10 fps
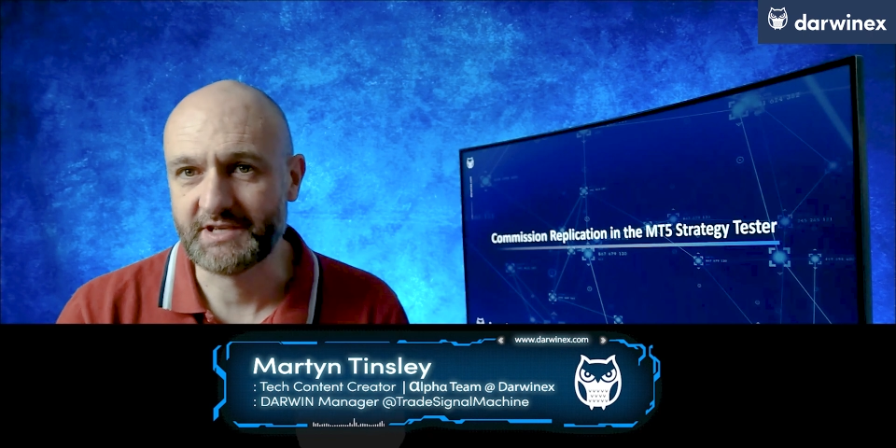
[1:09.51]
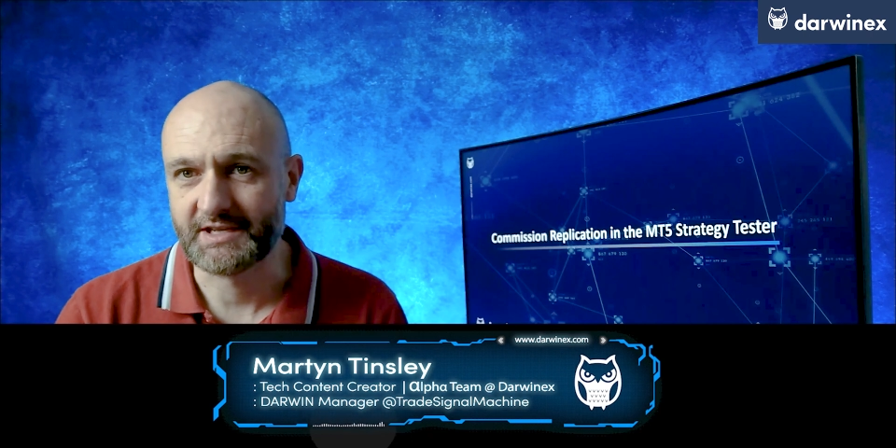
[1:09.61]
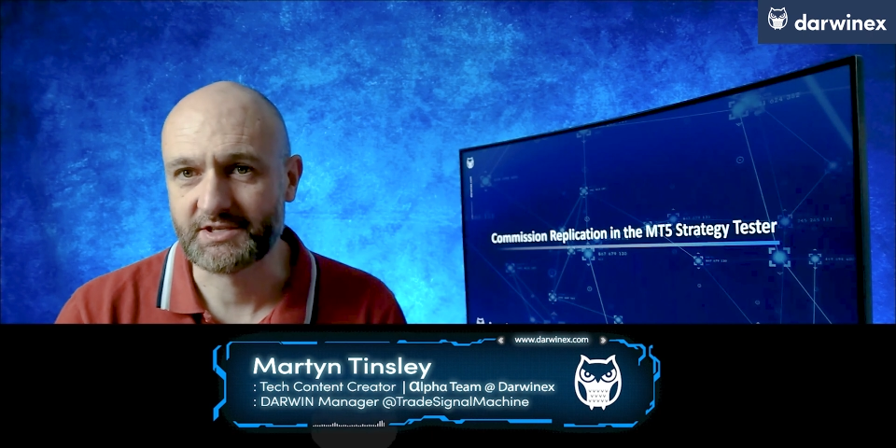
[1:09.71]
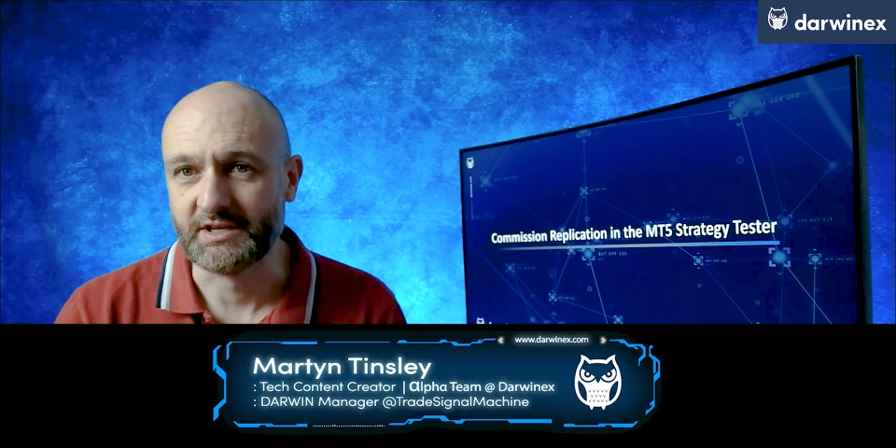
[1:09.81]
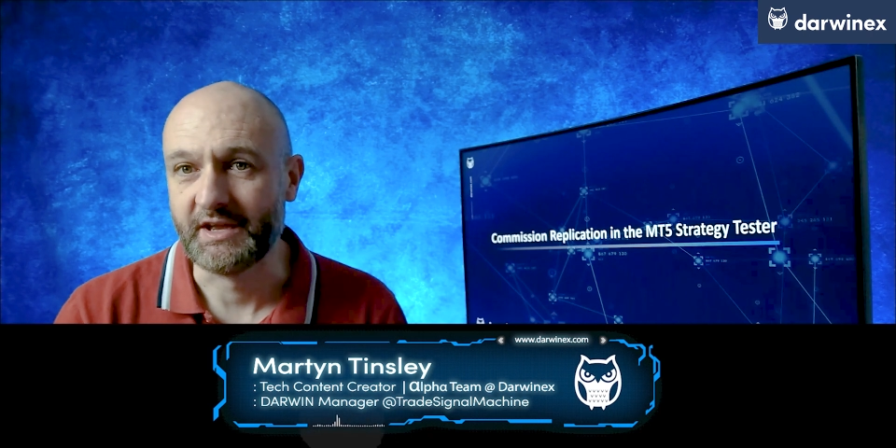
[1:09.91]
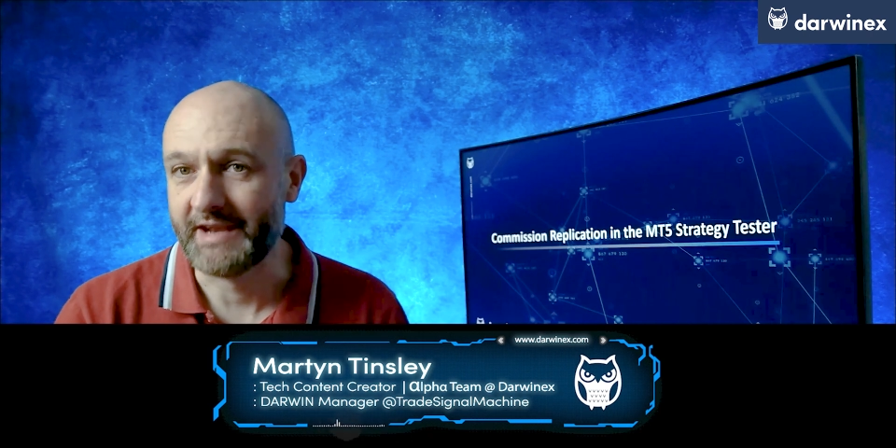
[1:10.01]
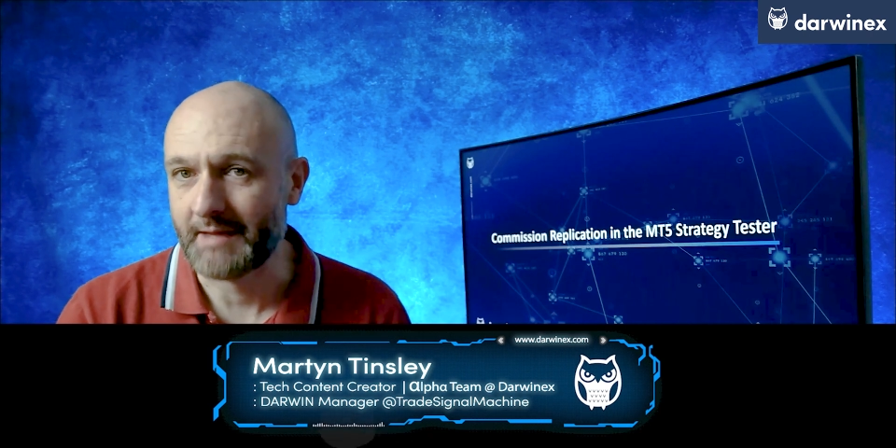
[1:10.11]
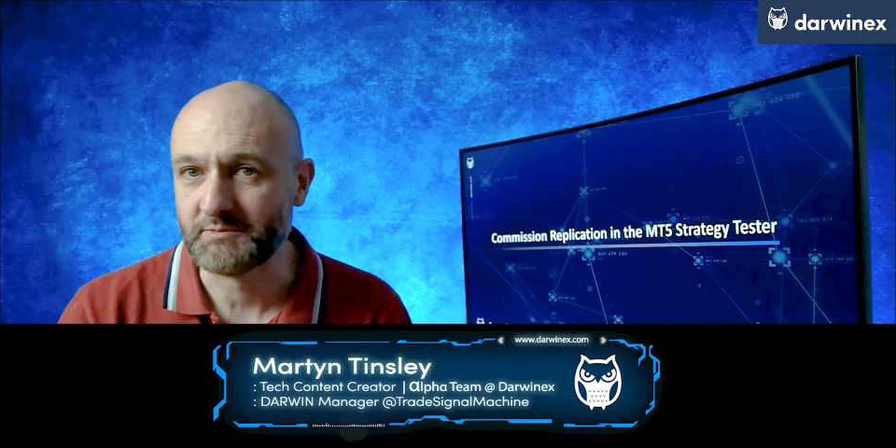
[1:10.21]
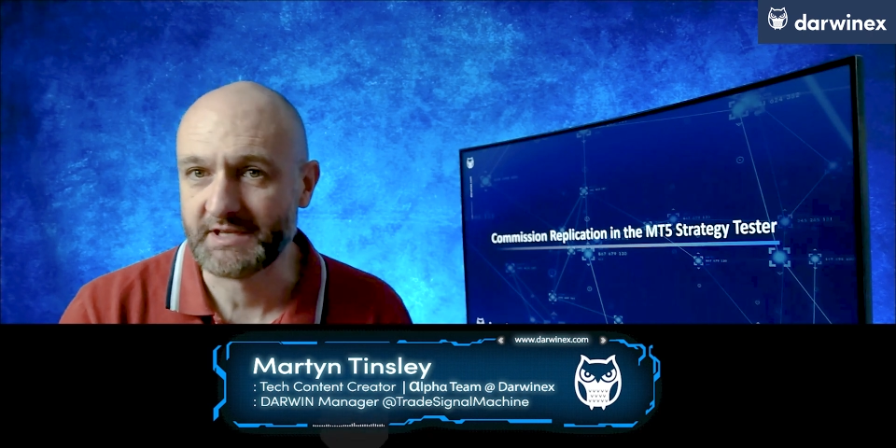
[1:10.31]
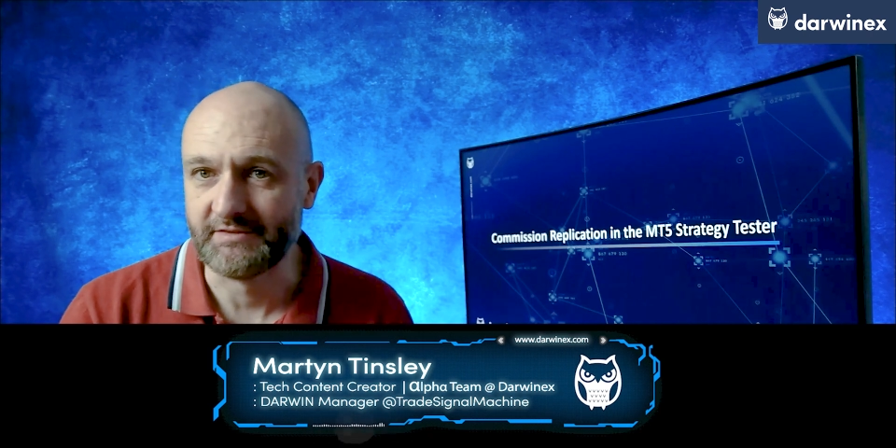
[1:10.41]
tester in
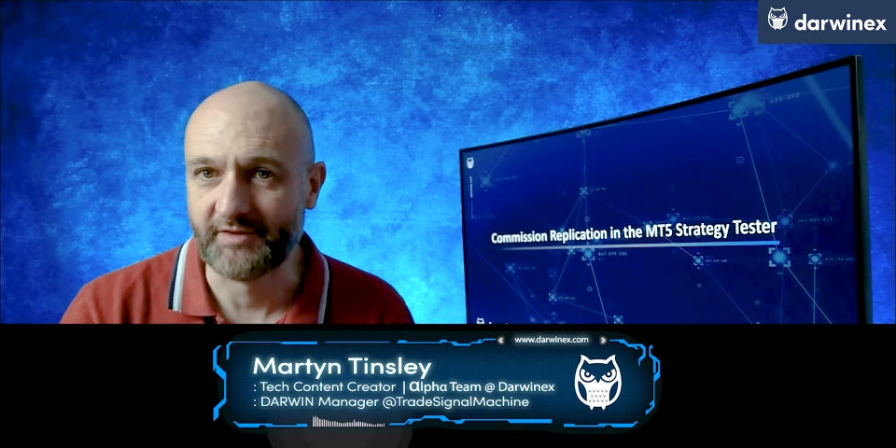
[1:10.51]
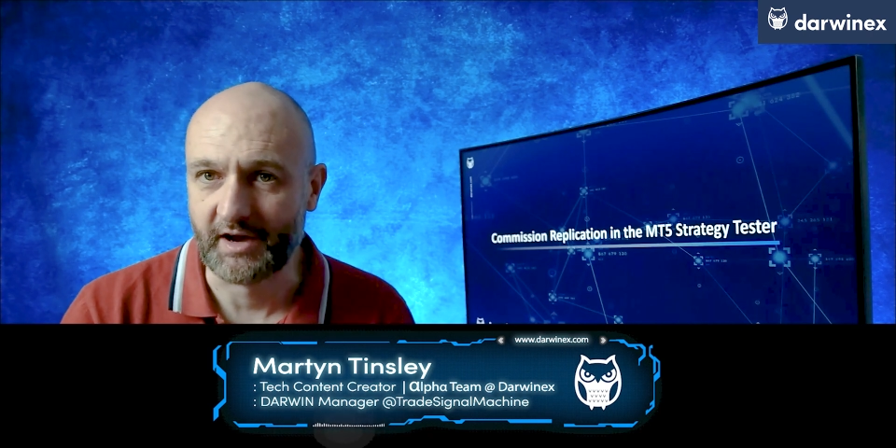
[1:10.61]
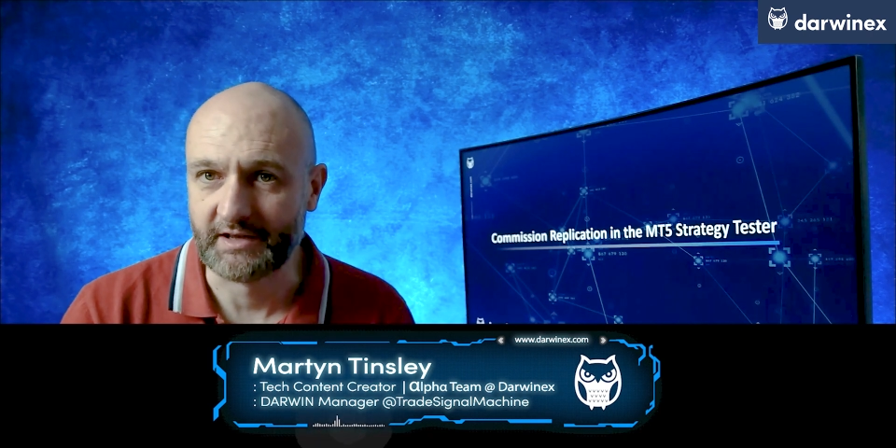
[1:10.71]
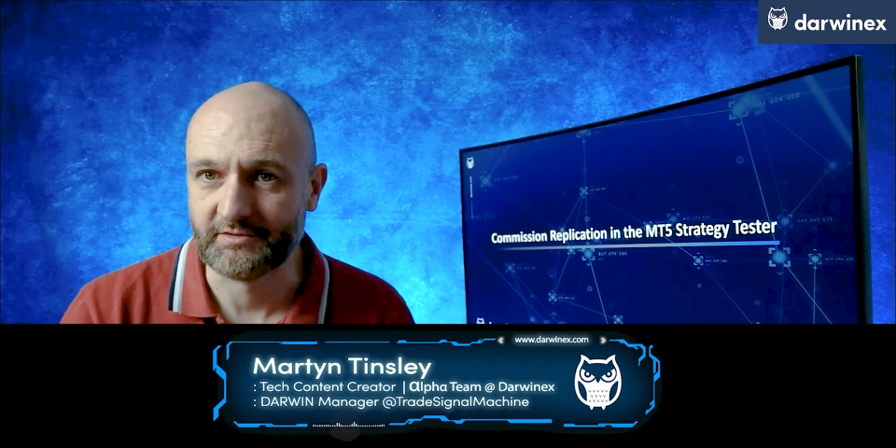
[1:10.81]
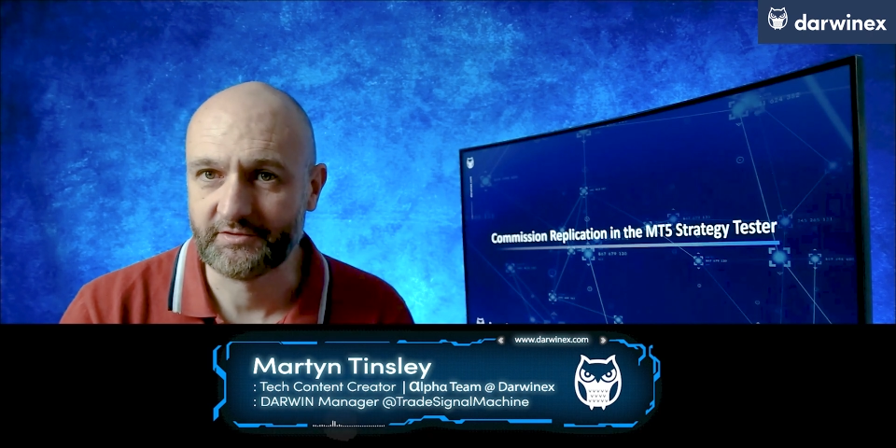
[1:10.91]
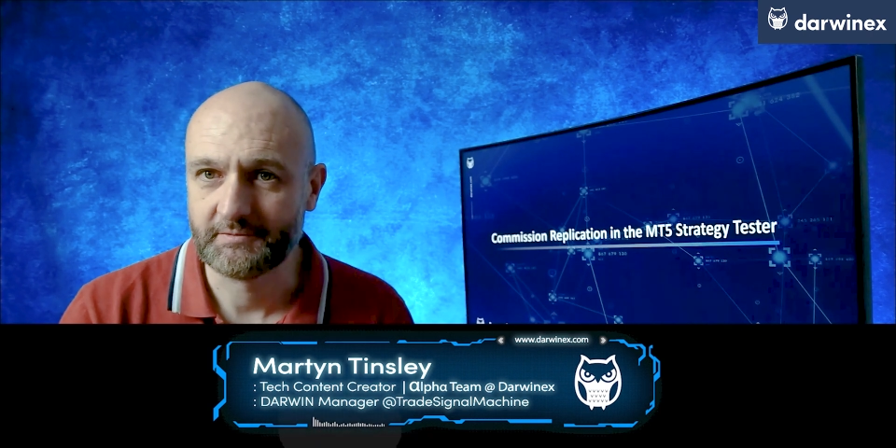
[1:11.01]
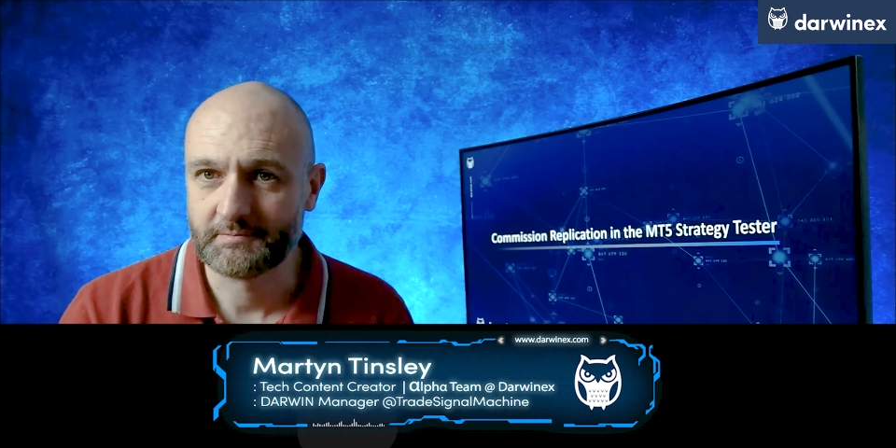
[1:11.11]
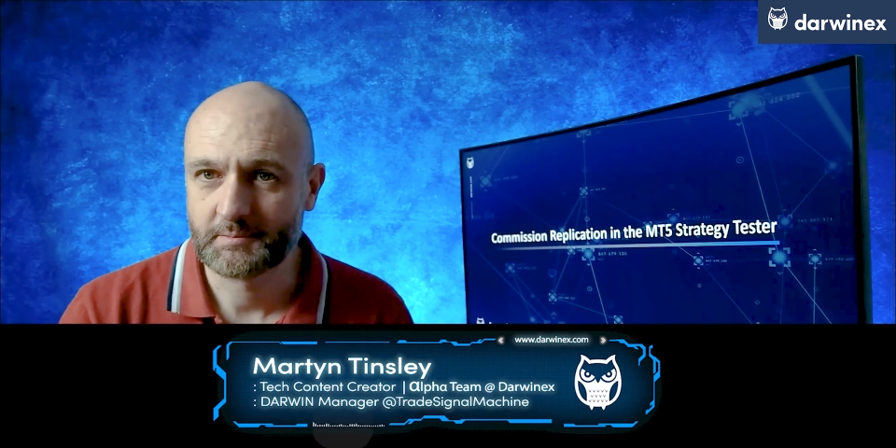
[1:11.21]
MT5.